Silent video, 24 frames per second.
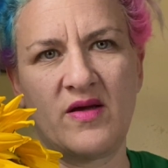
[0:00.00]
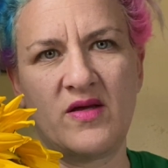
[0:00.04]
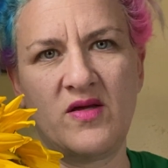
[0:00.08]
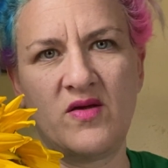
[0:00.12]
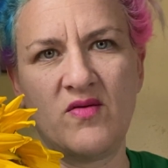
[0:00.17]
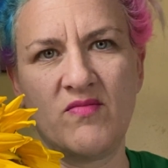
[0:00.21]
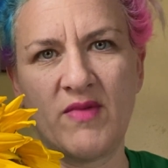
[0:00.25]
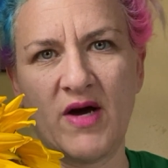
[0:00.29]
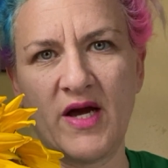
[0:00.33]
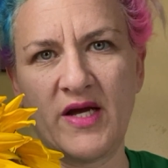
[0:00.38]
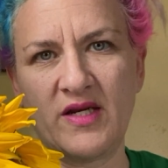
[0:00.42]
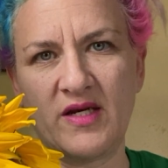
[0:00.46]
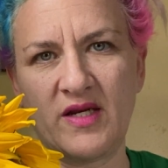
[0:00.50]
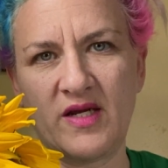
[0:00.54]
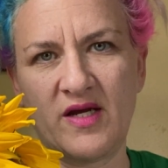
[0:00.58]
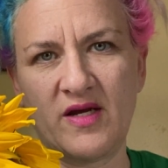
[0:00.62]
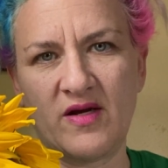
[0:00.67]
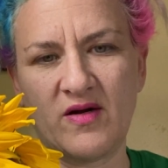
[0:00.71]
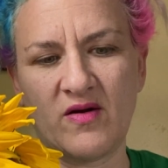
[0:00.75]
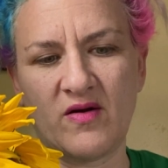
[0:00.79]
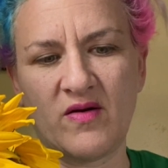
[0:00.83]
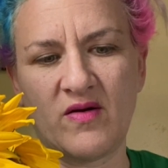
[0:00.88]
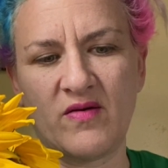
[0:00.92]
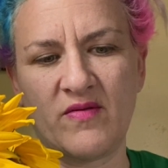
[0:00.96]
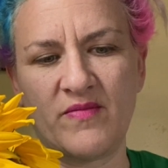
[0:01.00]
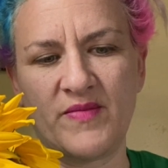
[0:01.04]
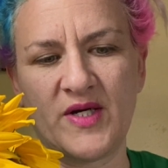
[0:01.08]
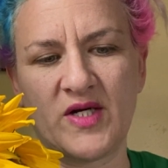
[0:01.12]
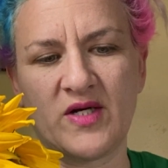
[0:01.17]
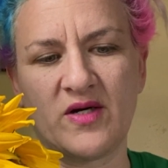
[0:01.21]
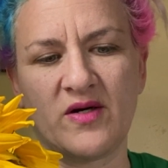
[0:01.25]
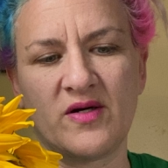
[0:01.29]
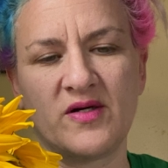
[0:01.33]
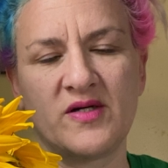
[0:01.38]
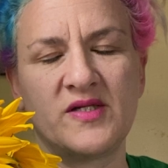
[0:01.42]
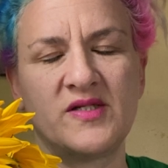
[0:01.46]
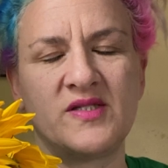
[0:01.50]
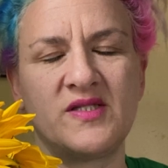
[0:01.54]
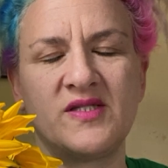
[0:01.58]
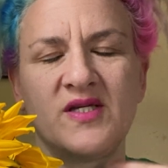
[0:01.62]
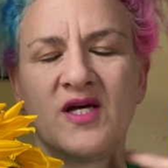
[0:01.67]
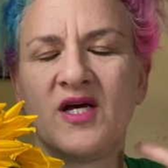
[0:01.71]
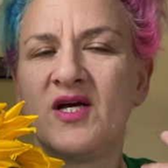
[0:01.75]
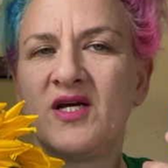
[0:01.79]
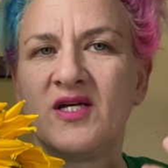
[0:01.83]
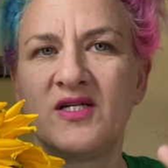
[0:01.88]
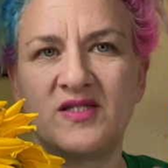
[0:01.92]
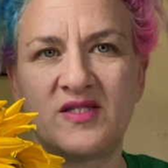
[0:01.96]
you might hear, because
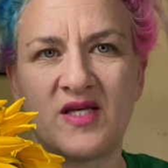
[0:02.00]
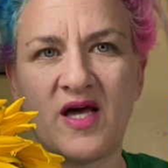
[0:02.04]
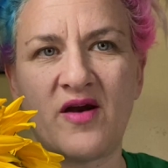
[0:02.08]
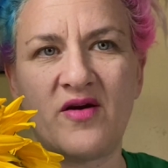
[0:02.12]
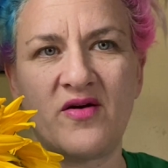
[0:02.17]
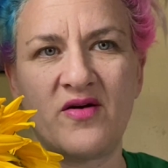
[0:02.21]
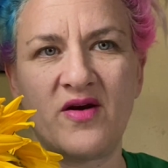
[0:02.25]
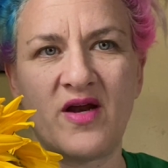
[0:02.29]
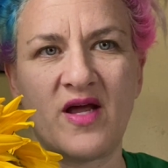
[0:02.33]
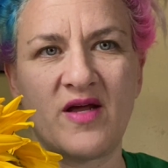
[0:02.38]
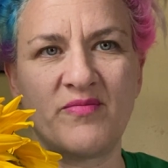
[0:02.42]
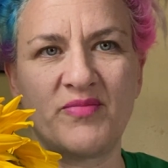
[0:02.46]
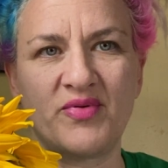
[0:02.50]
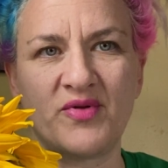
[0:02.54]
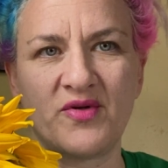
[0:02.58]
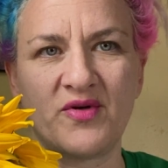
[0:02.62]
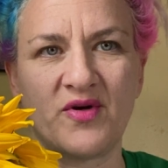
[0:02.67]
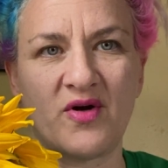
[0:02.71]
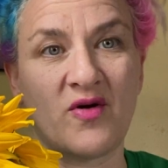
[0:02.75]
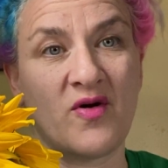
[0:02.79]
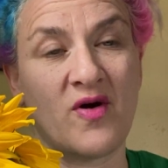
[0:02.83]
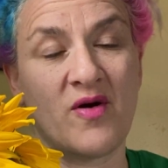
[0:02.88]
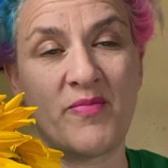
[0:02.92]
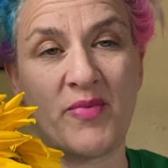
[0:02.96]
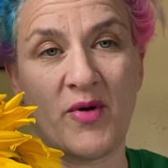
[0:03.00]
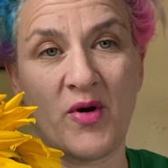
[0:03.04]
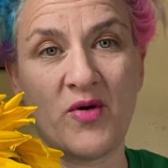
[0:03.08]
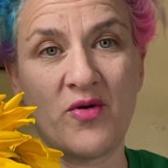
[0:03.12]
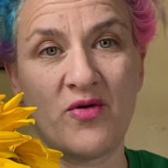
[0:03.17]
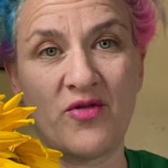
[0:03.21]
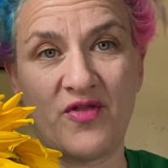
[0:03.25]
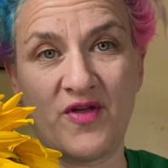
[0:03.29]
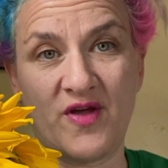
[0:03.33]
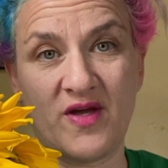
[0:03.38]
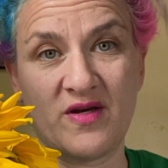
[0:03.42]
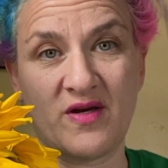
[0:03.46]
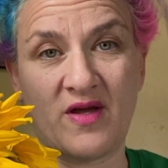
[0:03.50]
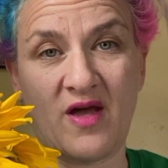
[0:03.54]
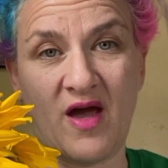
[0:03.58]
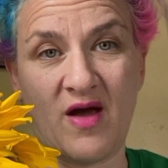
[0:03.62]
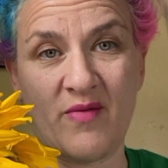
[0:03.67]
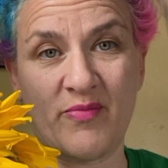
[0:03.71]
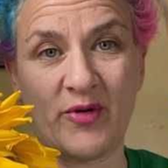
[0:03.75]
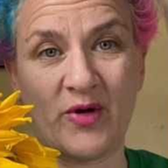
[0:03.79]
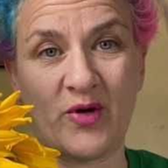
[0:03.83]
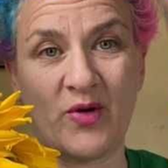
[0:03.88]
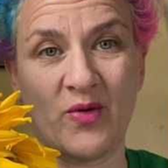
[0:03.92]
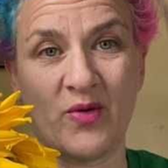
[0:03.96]
Saturn and Pluto are both in
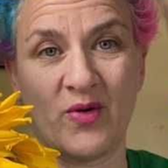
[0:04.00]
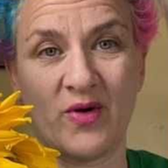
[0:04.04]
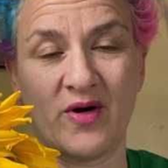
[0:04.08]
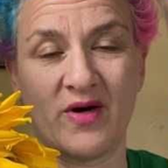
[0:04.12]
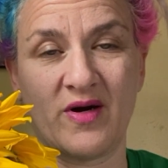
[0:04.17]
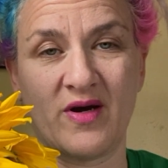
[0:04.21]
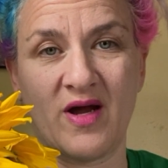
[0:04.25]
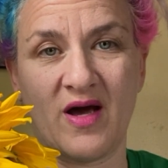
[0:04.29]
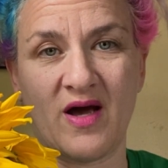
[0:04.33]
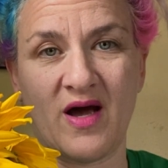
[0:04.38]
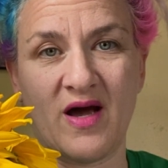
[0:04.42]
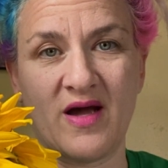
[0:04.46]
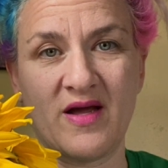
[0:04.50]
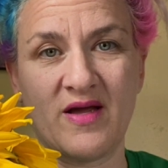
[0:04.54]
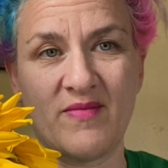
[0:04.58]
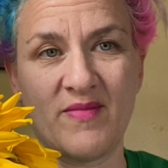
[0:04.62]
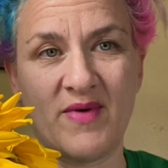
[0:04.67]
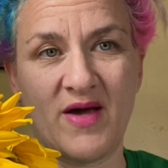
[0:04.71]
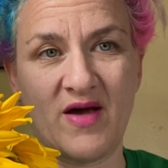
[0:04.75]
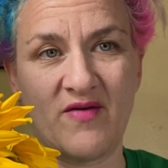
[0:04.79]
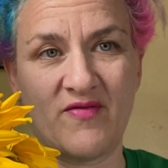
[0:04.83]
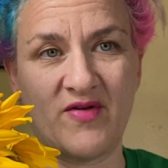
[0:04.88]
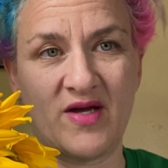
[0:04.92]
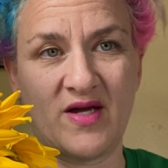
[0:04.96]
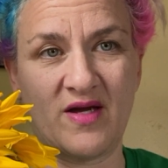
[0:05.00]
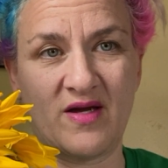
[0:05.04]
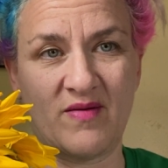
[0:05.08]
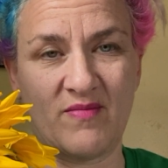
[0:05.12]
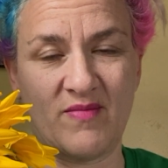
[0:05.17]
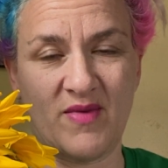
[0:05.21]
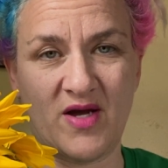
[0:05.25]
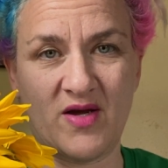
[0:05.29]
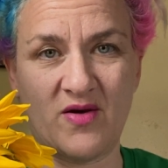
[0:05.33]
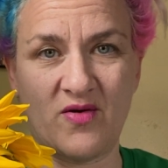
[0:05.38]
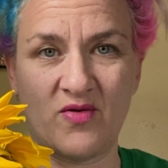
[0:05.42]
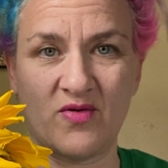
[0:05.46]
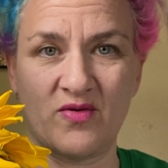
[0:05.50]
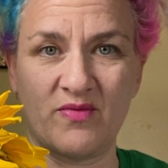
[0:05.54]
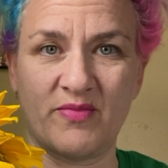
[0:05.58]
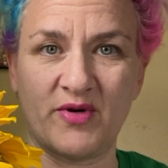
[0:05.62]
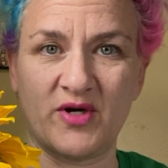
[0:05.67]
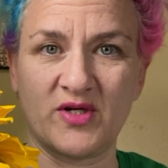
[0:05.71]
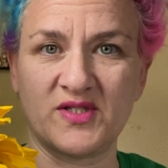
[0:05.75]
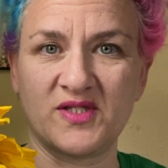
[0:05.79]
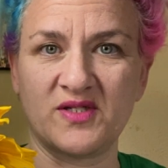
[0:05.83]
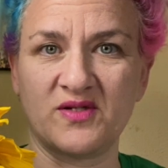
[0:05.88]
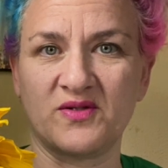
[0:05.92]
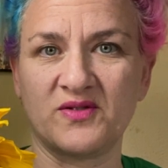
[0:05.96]
Capricorn, I am having my own
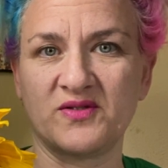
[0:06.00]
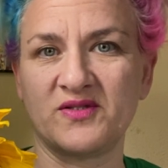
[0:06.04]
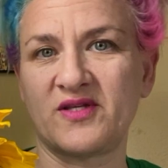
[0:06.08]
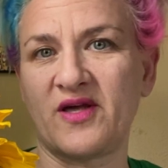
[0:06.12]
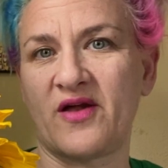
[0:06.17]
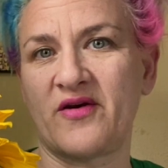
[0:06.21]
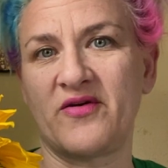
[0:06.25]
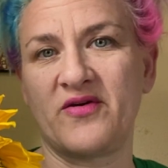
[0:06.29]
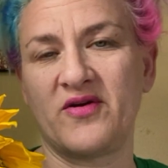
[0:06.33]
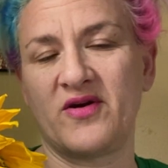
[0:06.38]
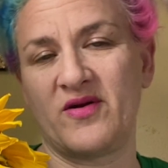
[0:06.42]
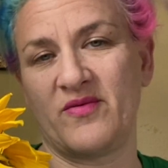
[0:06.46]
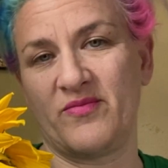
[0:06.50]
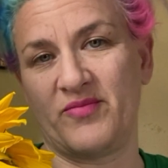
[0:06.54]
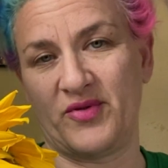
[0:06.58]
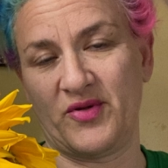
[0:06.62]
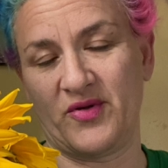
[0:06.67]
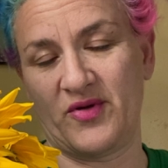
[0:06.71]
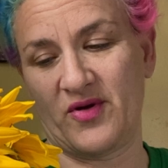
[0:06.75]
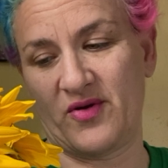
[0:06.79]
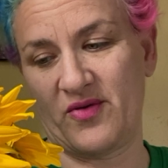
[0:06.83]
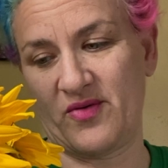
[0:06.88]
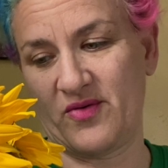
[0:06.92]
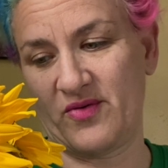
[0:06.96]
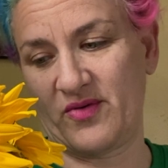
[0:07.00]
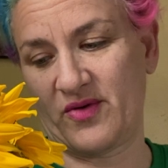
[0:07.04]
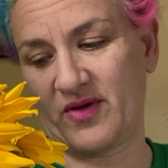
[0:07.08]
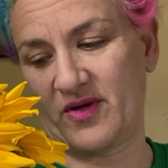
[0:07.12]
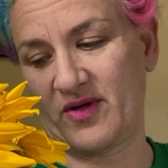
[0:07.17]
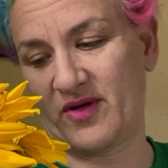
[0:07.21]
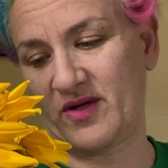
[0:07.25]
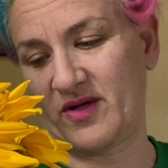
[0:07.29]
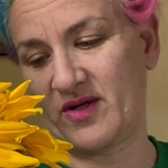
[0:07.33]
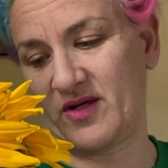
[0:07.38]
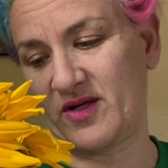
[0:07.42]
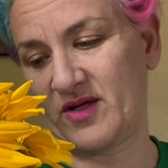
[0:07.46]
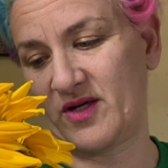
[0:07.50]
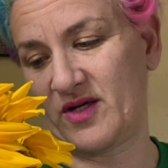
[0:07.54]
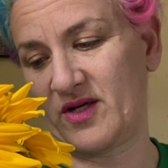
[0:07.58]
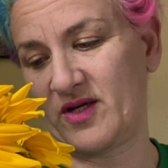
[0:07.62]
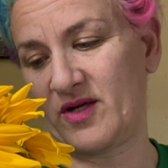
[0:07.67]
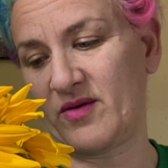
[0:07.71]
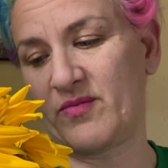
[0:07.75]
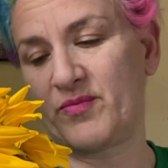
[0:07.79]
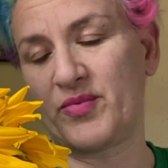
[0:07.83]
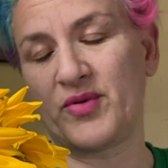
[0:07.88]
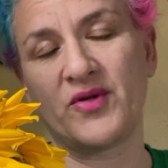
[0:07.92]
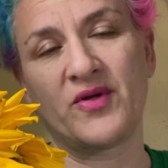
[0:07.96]
personal Saturn and Pluto.
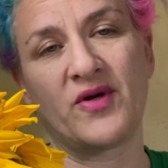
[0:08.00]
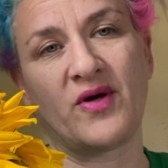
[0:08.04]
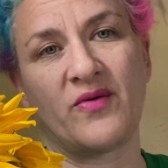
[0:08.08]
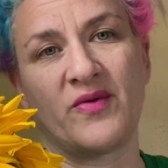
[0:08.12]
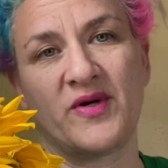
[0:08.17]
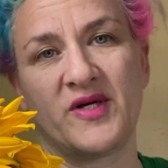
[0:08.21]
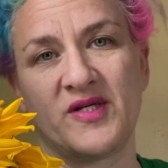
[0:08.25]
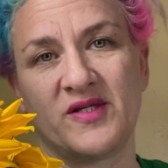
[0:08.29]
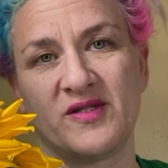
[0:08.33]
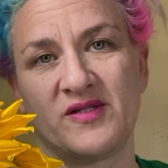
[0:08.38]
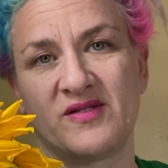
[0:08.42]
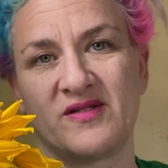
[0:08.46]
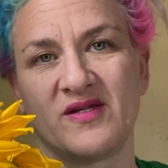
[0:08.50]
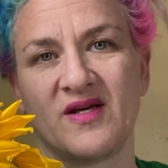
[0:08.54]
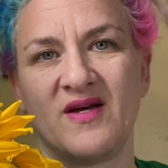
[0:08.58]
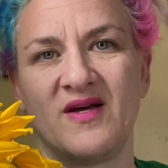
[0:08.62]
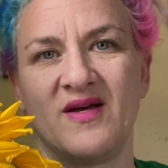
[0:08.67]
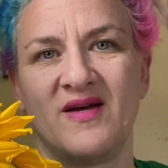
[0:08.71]
Pluto is